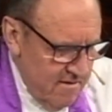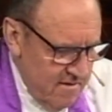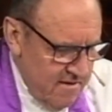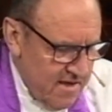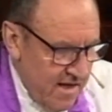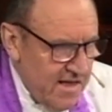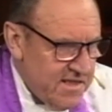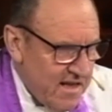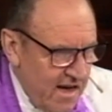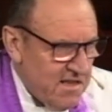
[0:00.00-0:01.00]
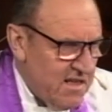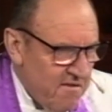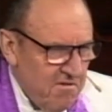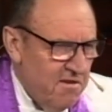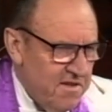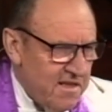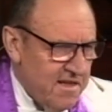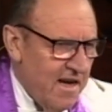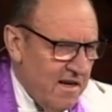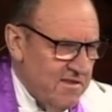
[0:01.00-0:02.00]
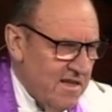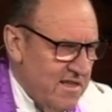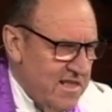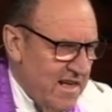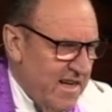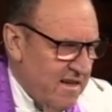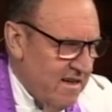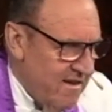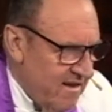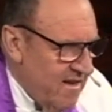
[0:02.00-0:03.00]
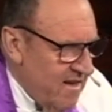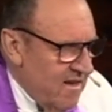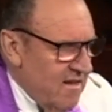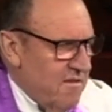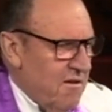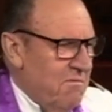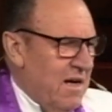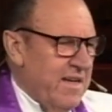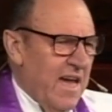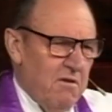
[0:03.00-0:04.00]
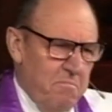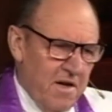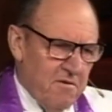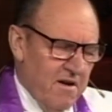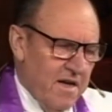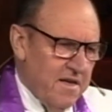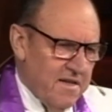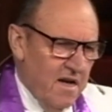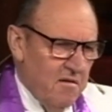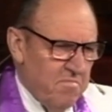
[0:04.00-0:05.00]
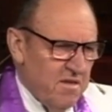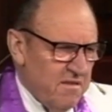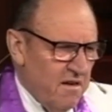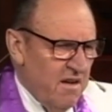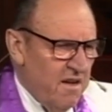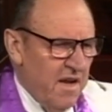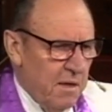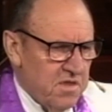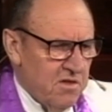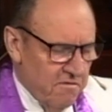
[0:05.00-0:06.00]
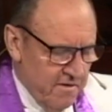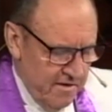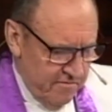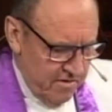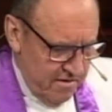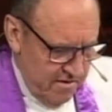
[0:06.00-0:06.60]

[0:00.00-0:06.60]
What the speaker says: the guys that actually wrote it down years later thought, well, yeah, we better write it down, but her name's not relevant.